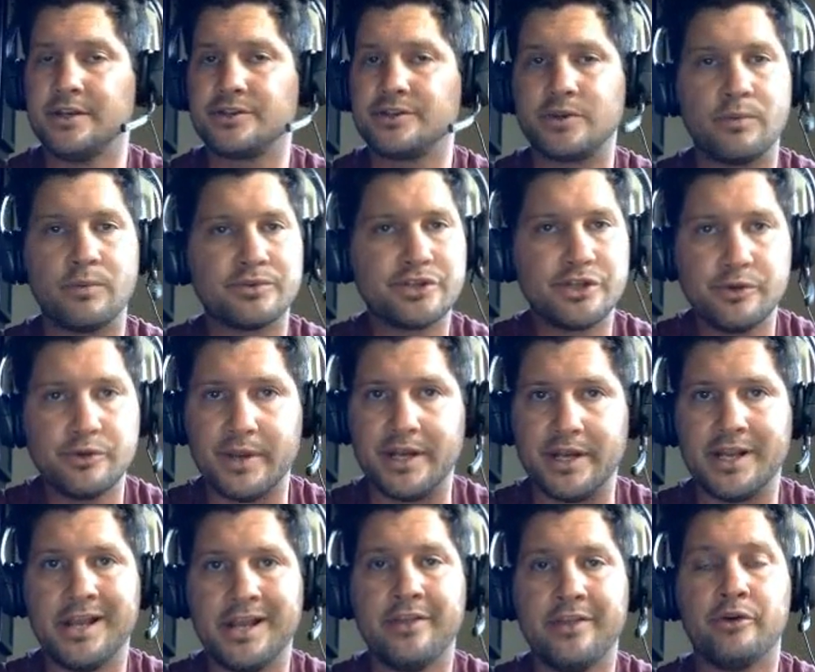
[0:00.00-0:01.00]
Don't do it.
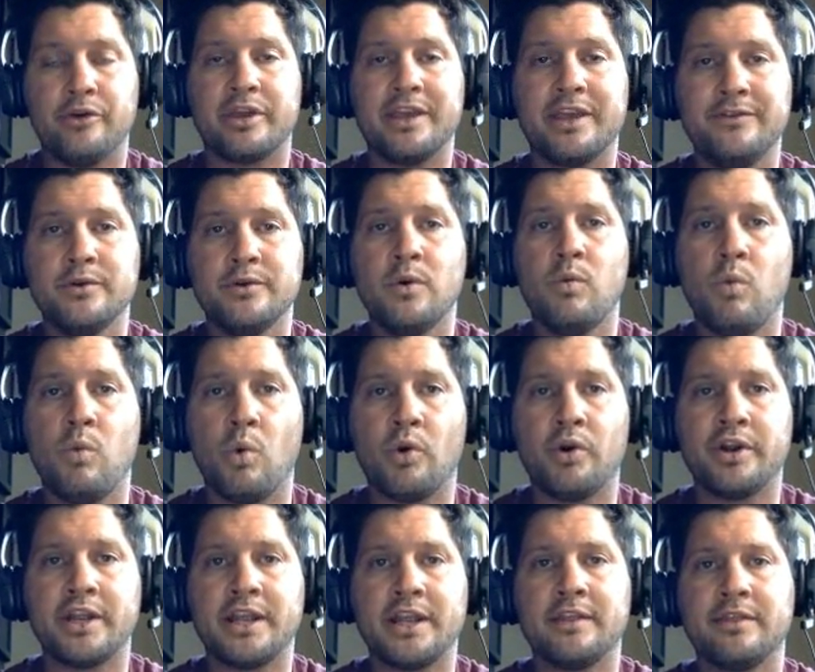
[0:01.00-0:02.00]
They'll give you a
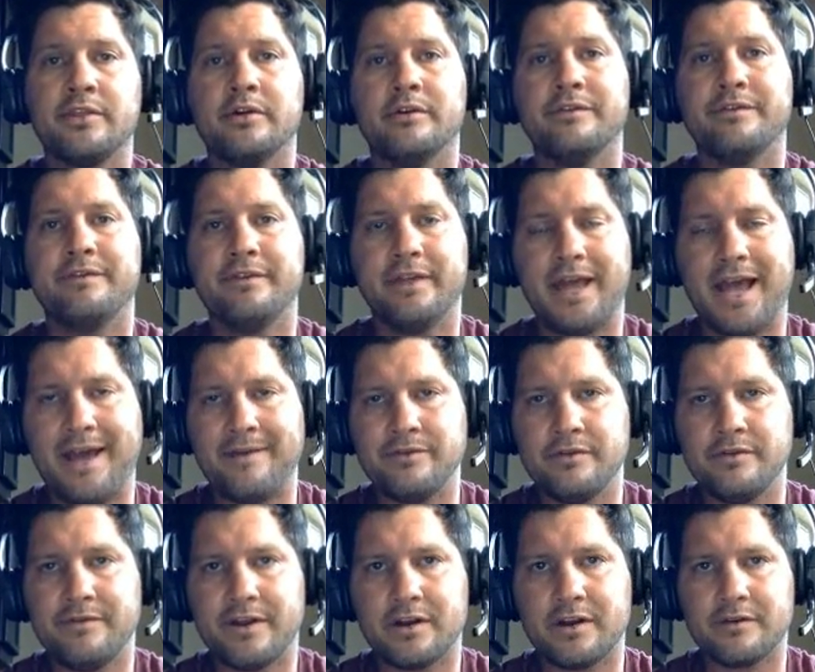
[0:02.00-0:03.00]
warning. They'll have
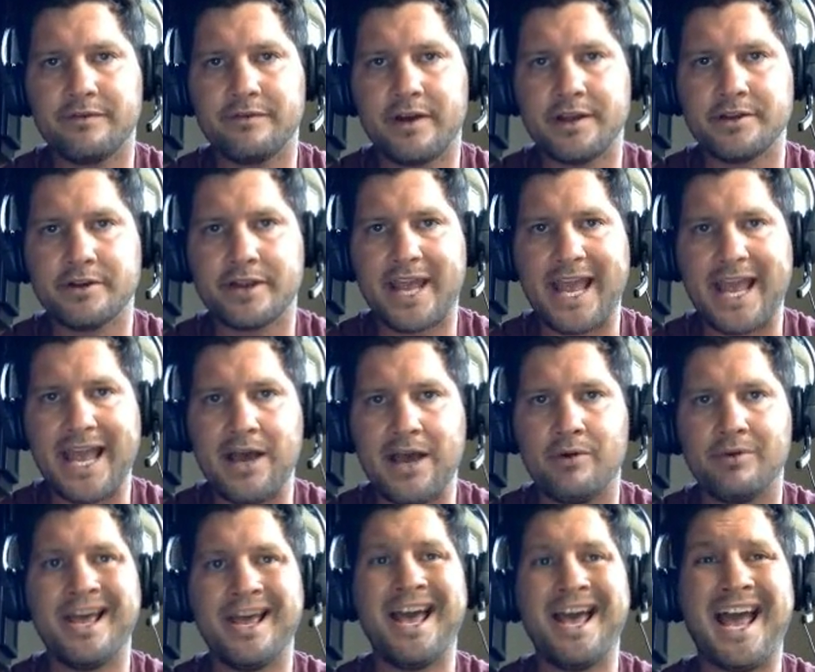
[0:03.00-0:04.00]
you verify your
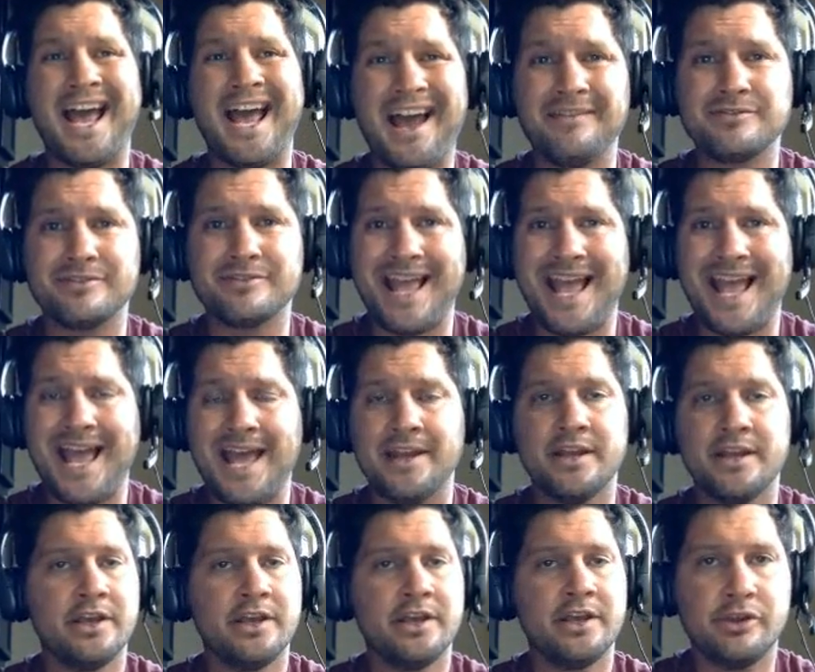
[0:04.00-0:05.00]
account. After that,
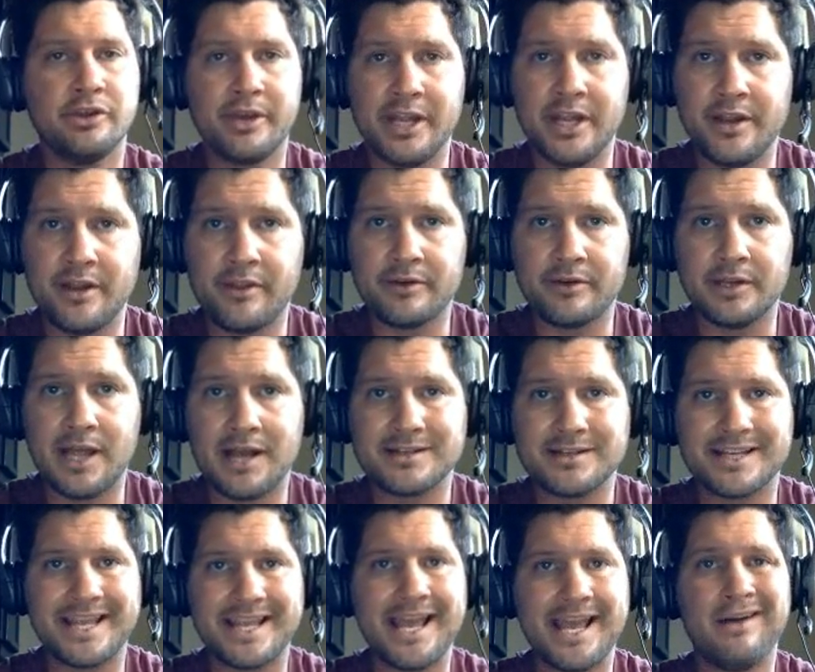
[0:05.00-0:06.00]
you get another
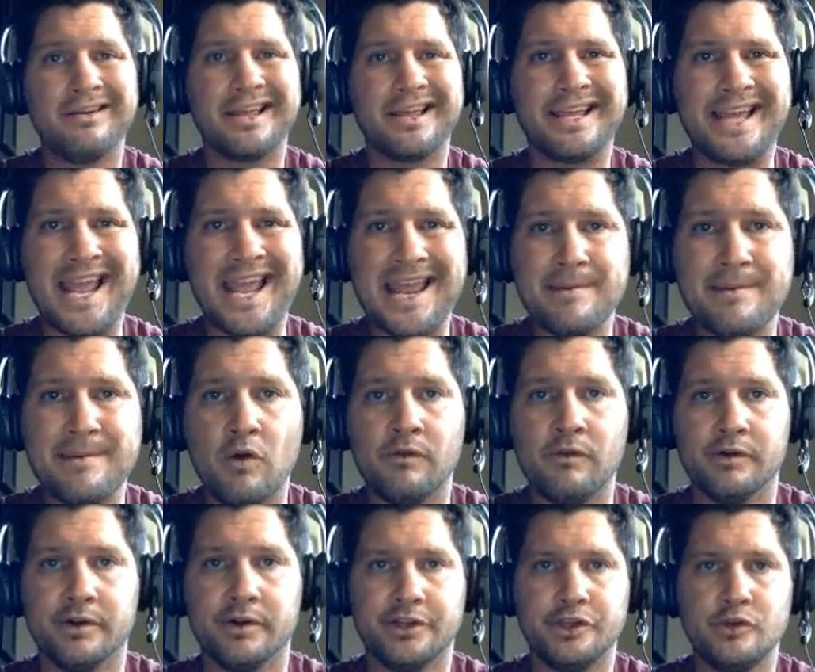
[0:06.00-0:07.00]
locked account, game
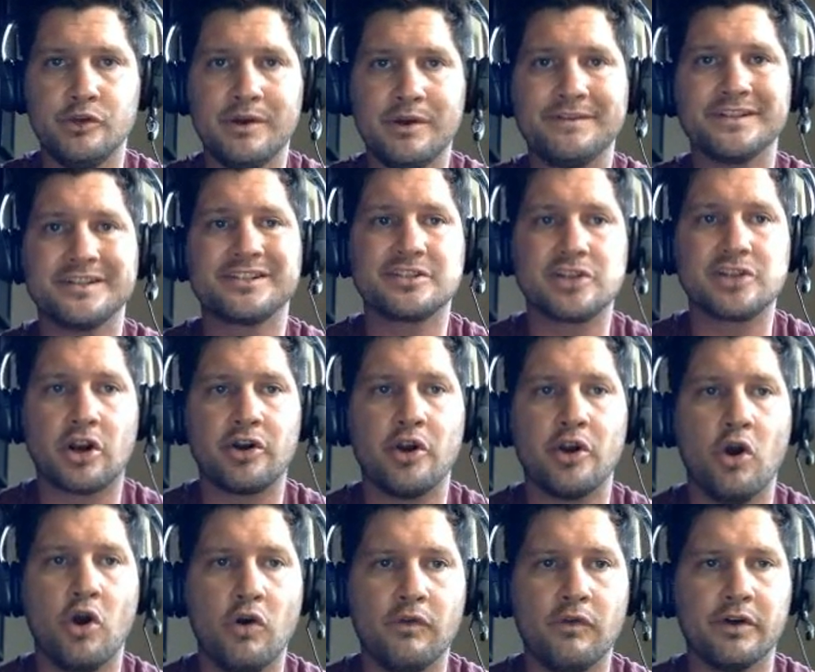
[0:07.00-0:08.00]
over. You have to start
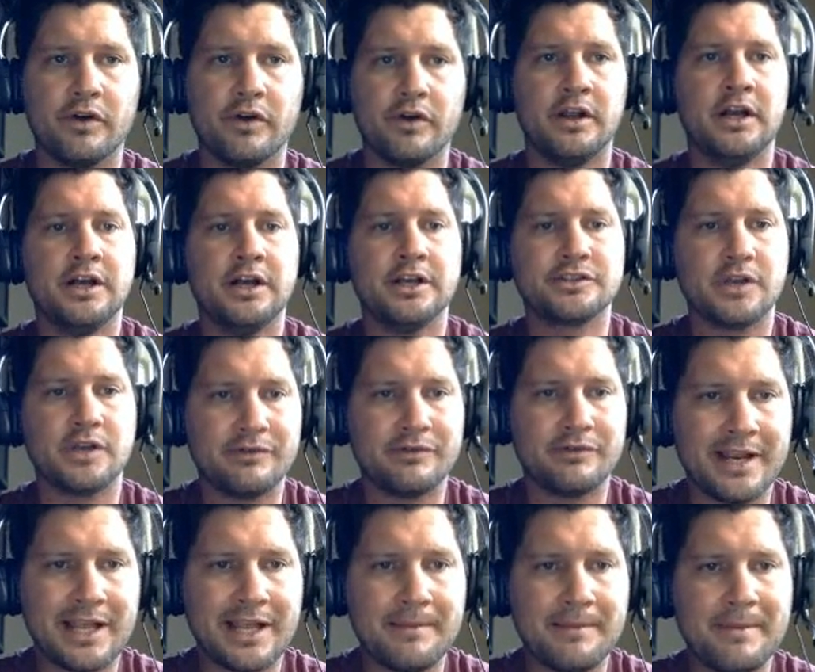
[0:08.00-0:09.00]
over. So I
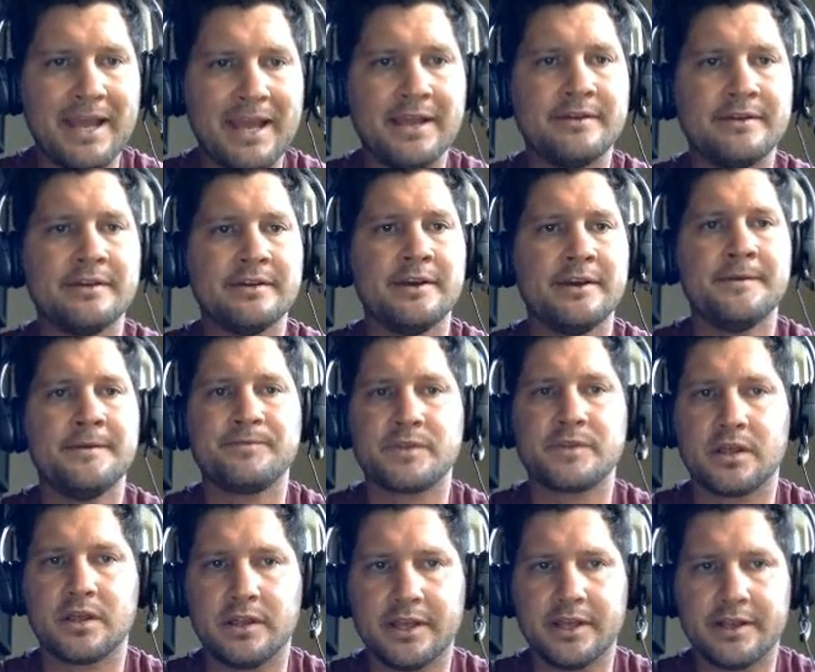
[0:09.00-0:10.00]
recommend
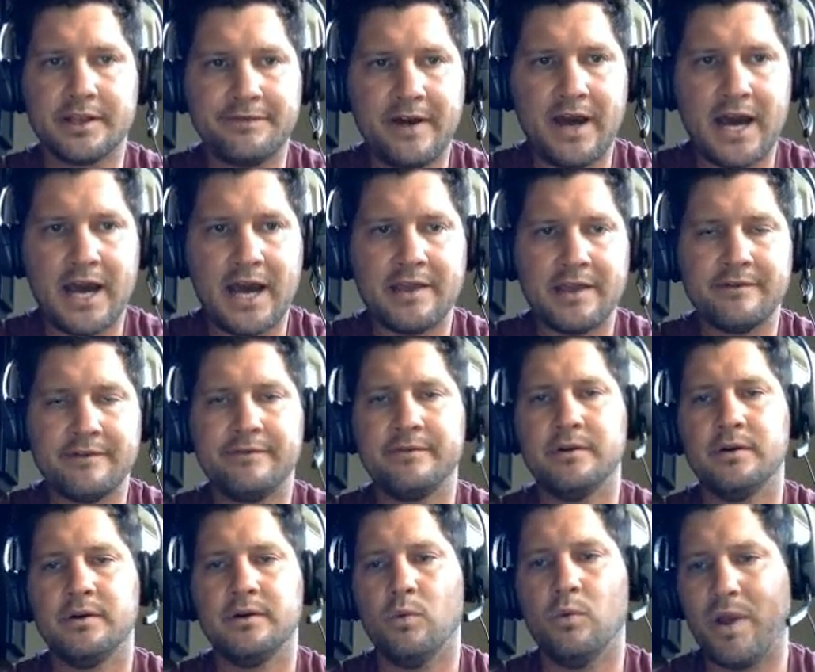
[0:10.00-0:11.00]
click 5,
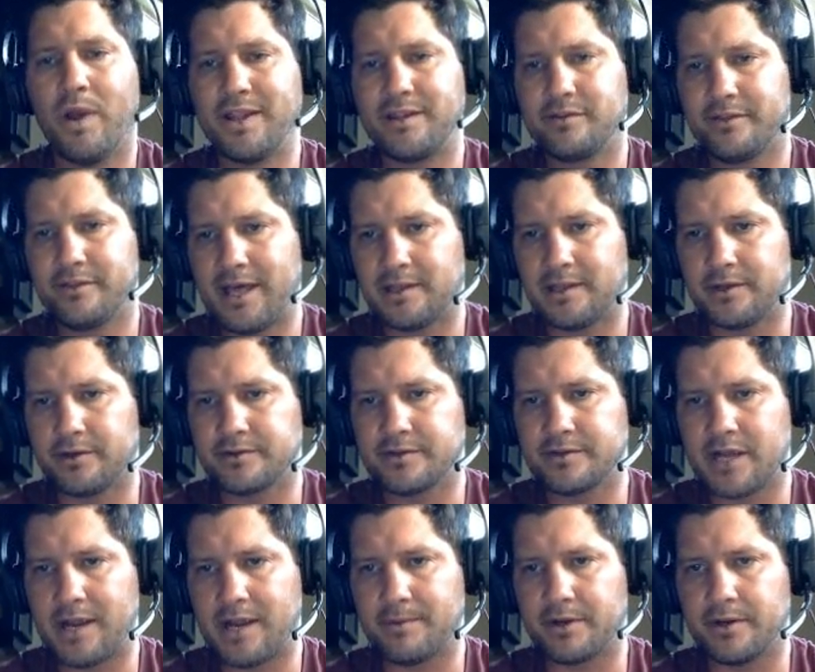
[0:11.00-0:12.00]
wait till that little
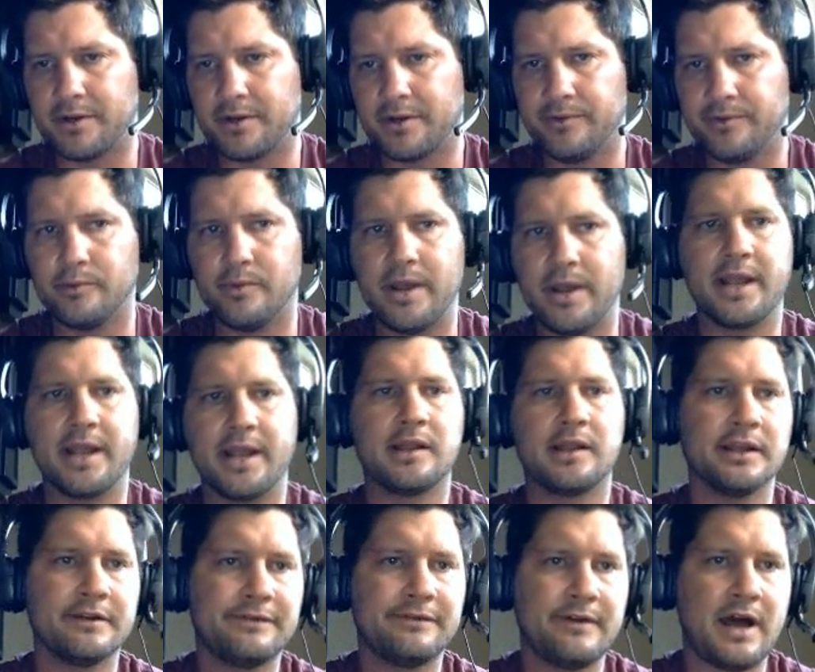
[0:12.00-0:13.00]
timer goes away.
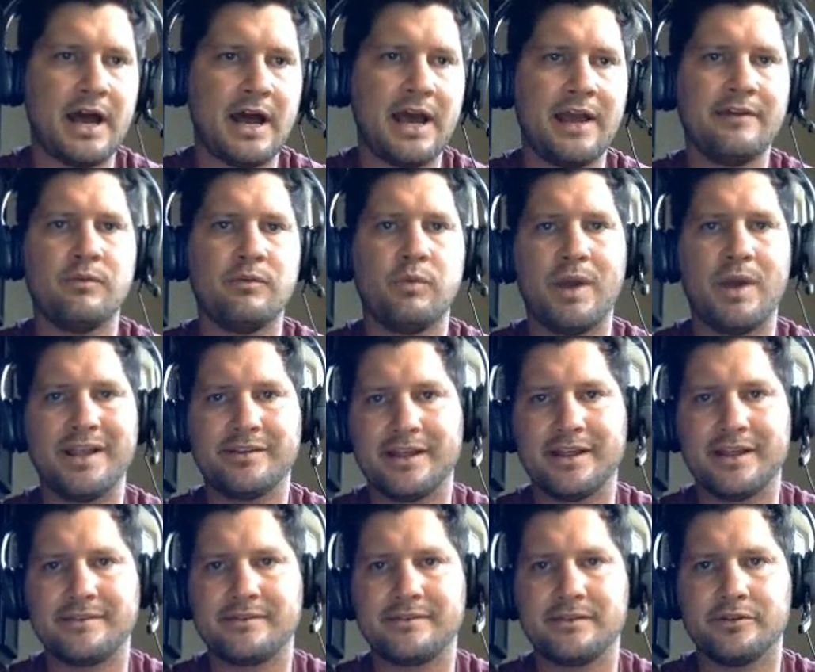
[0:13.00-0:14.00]
Click 5, wait till
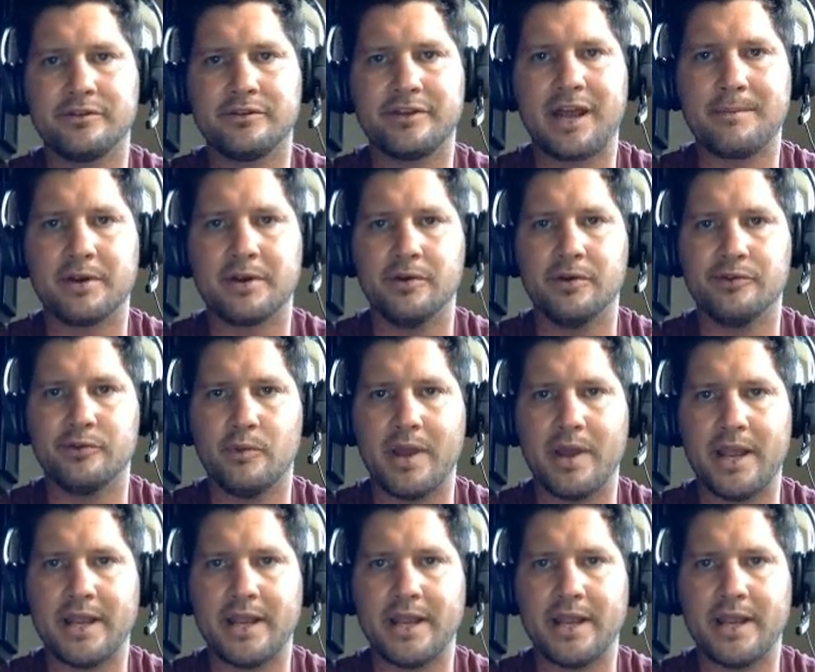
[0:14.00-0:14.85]
that little timer goes away.